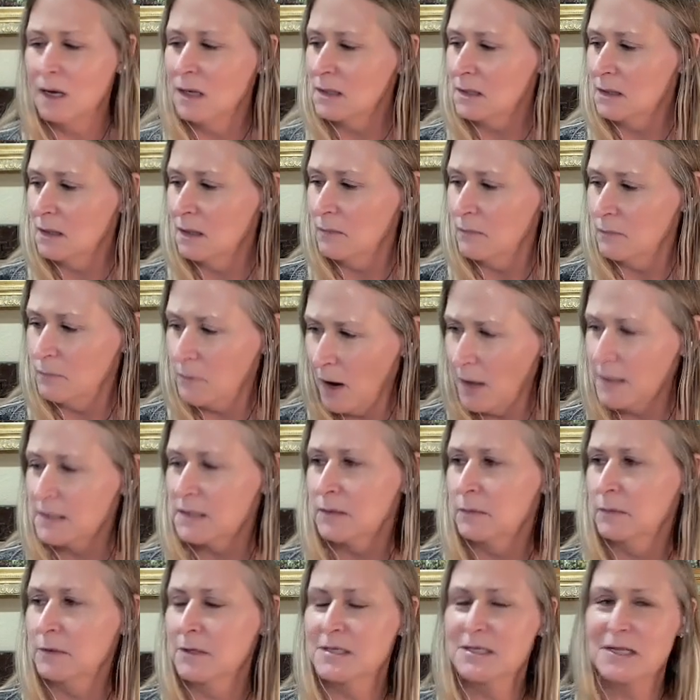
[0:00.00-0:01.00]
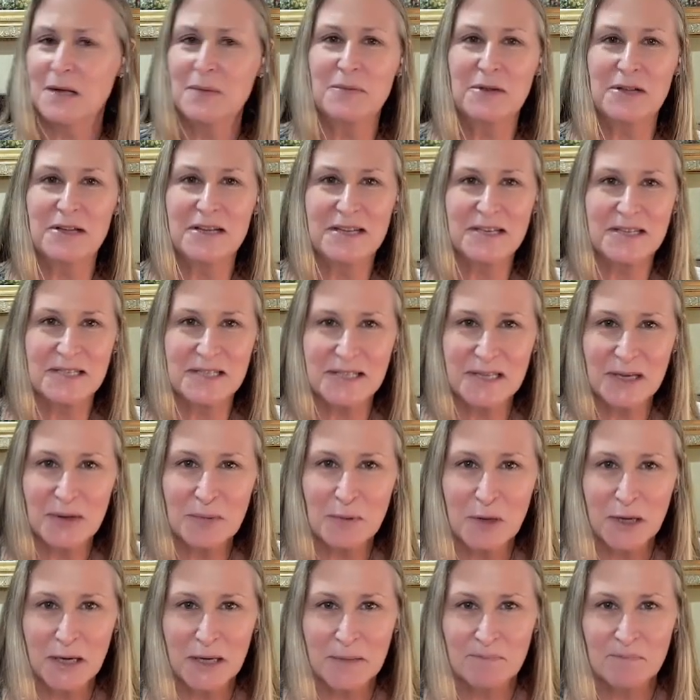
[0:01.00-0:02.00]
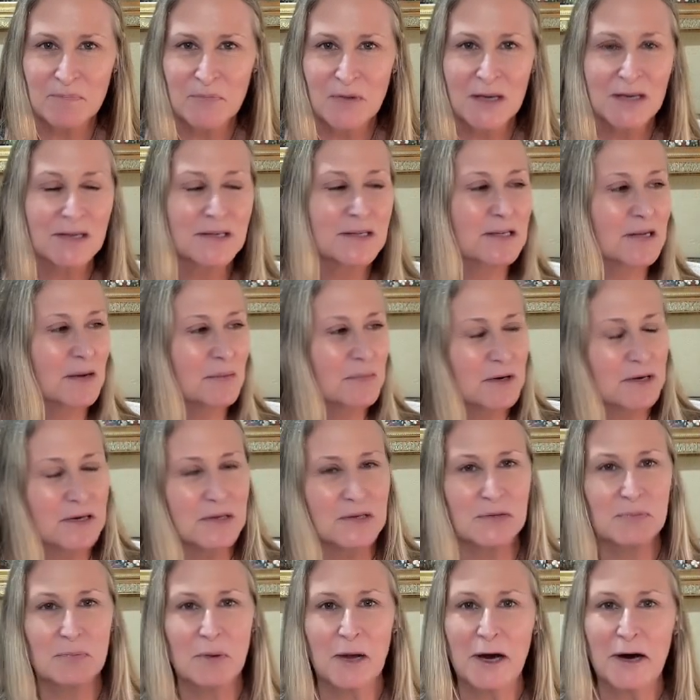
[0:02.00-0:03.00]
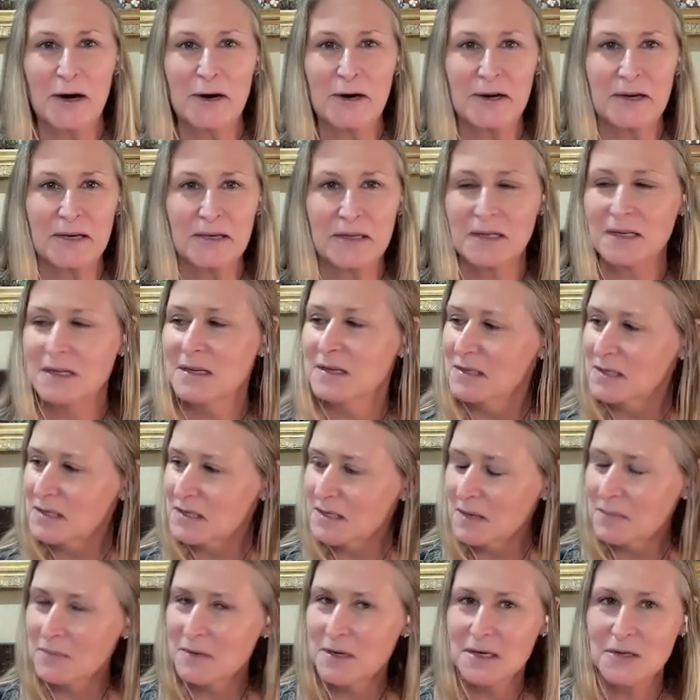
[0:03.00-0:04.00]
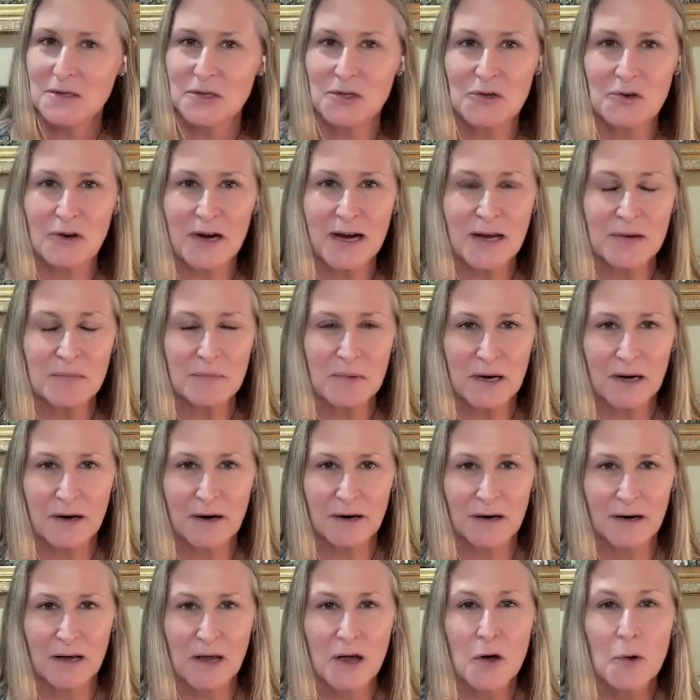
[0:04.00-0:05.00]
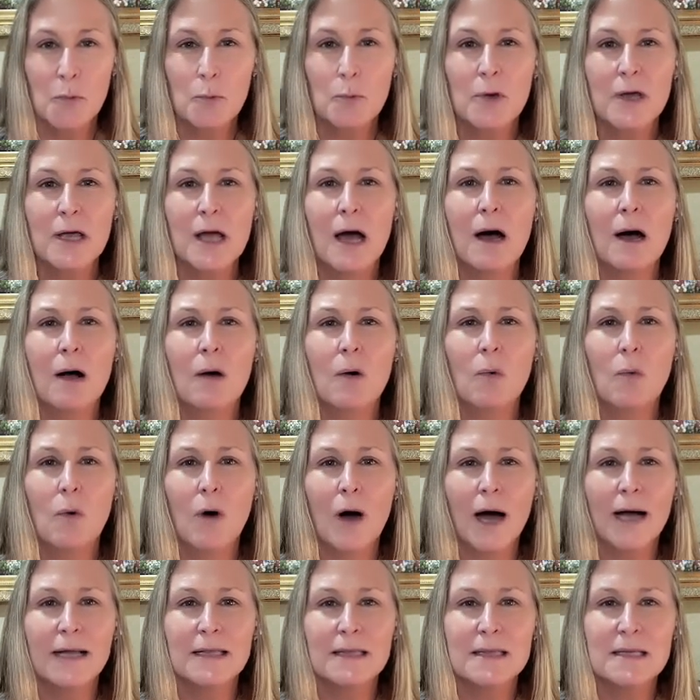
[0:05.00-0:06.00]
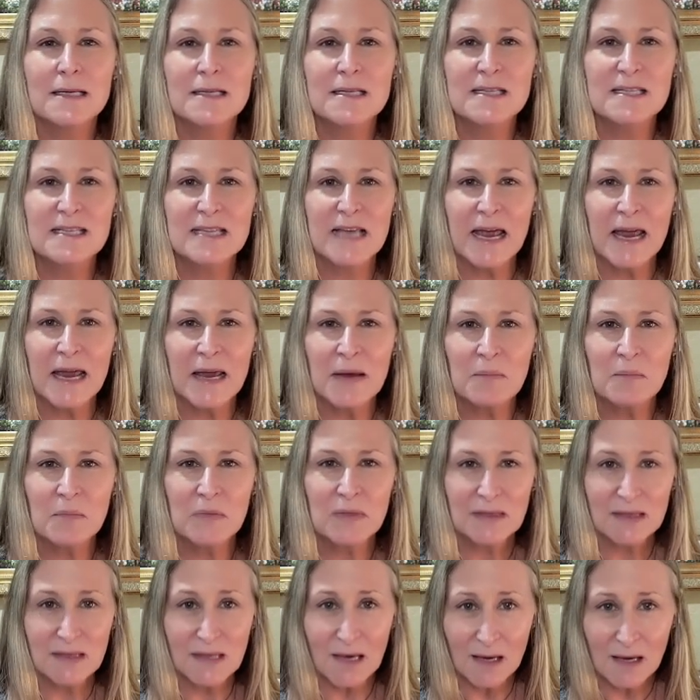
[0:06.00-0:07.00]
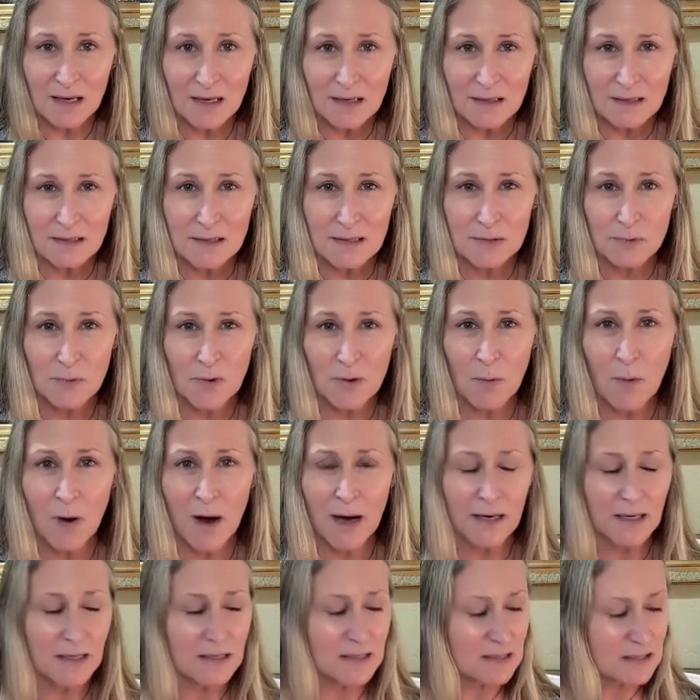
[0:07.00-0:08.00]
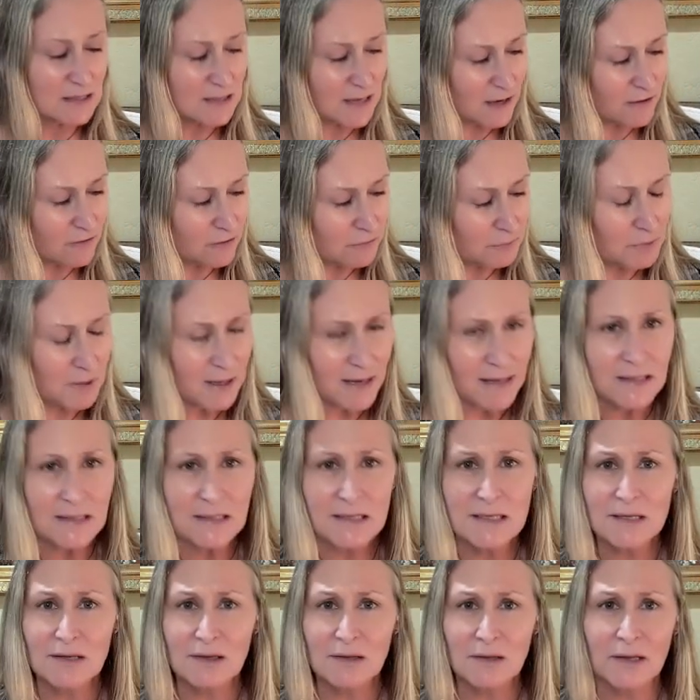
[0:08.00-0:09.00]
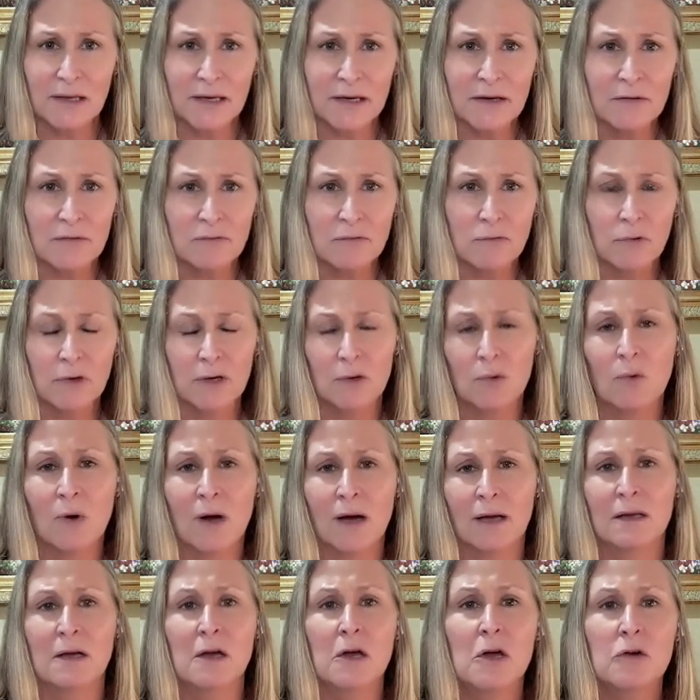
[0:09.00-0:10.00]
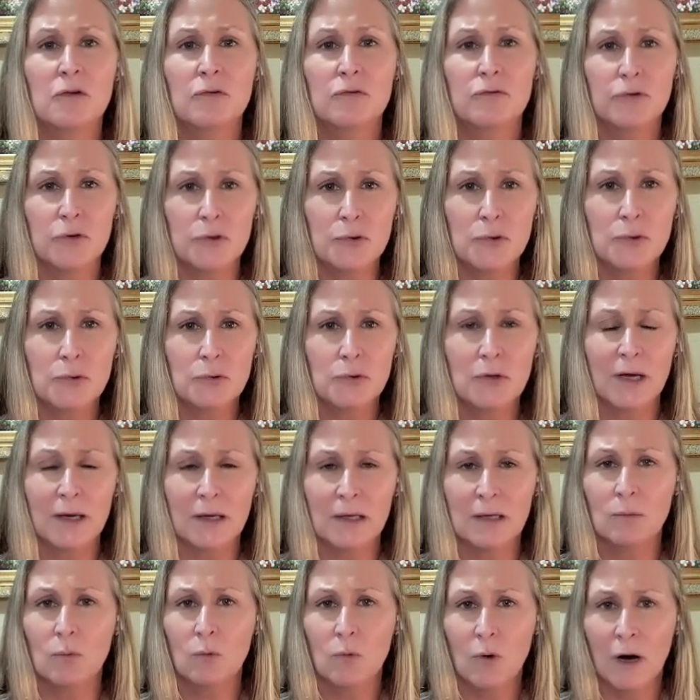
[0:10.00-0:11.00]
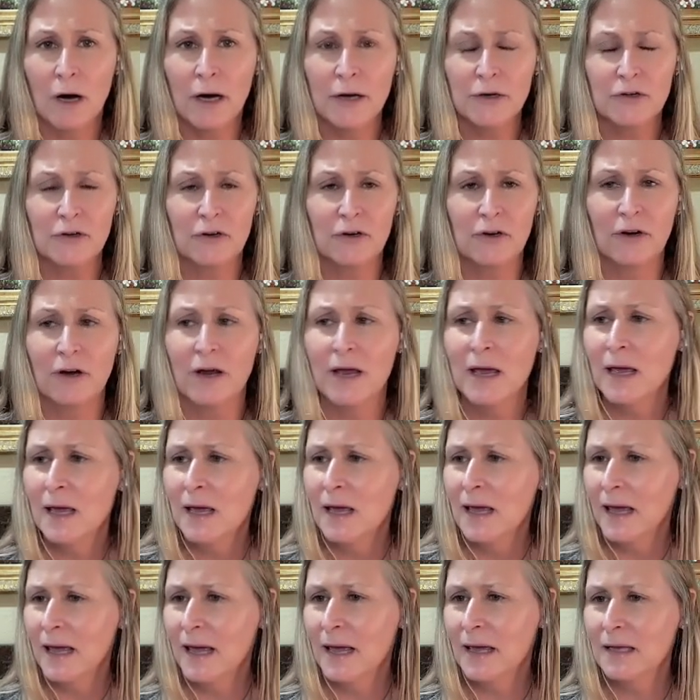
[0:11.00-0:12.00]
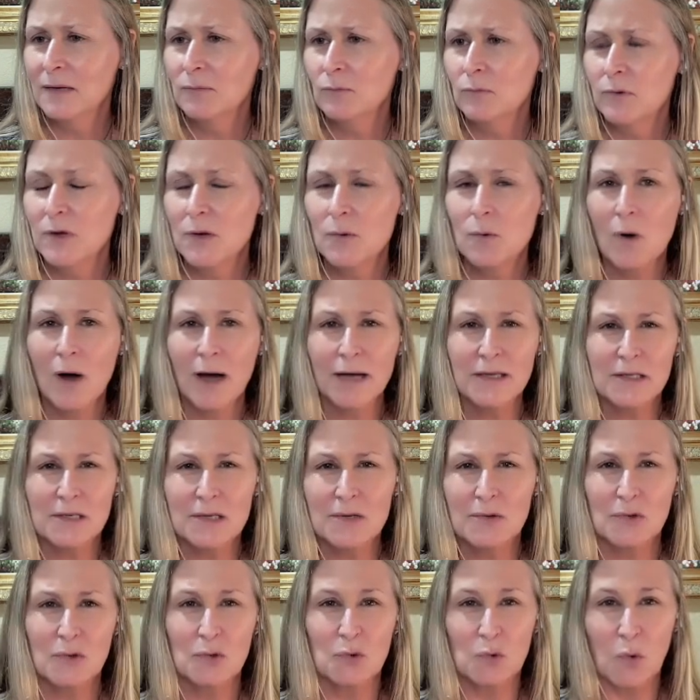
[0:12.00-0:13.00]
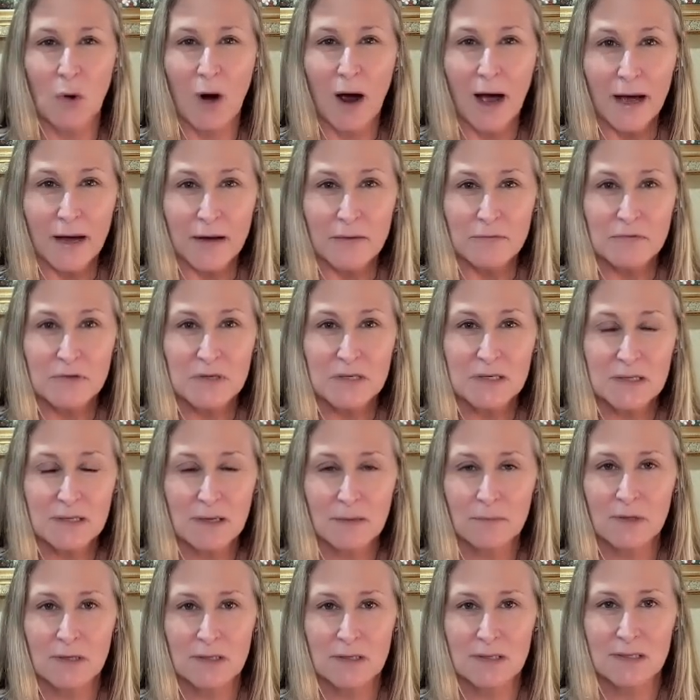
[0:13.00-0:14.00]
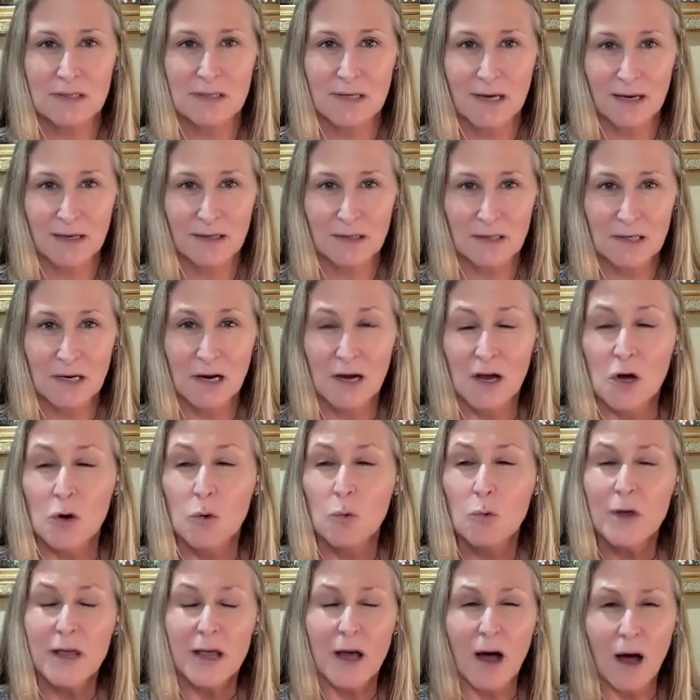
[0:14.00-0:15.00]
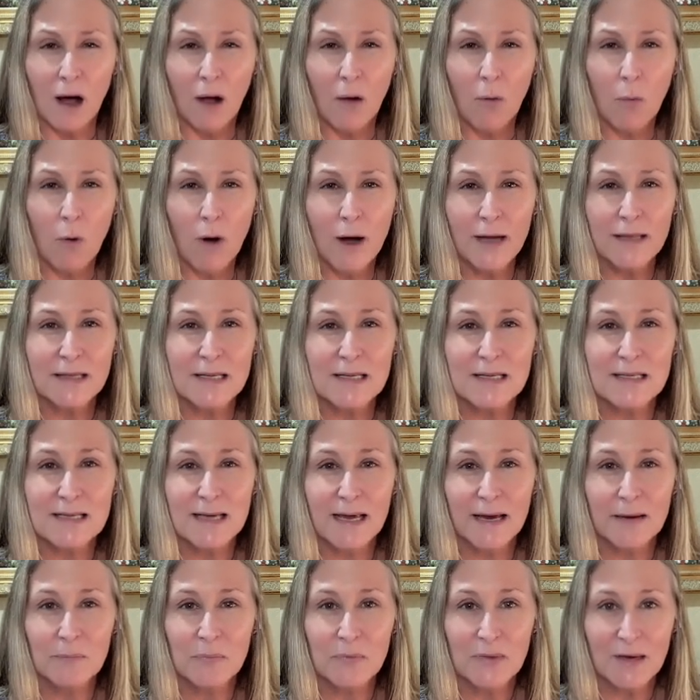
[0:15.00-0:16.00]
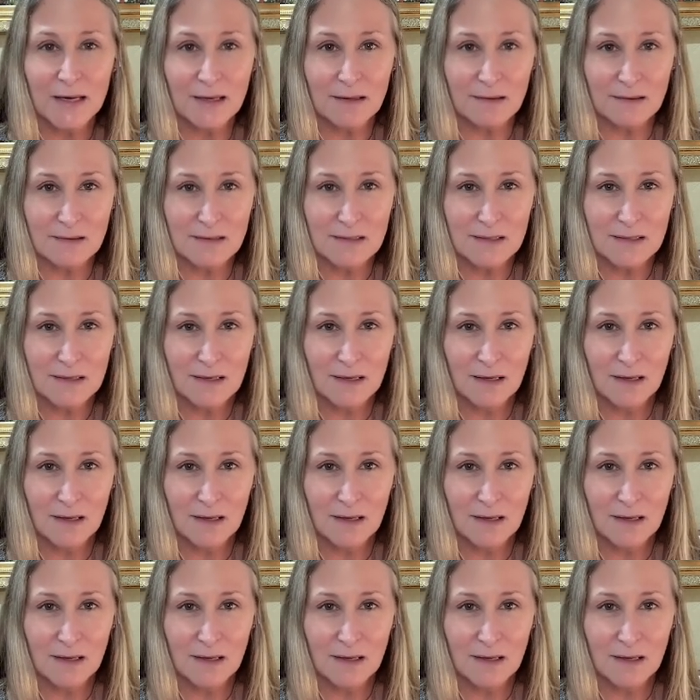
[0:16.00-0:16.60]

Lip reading: possibly somebody's sibling, somebody's parent, somebody's grandparent. We all want the same things. We want a safe place to live. We want food and water, and we want to thrive to some extent. We all want the same things.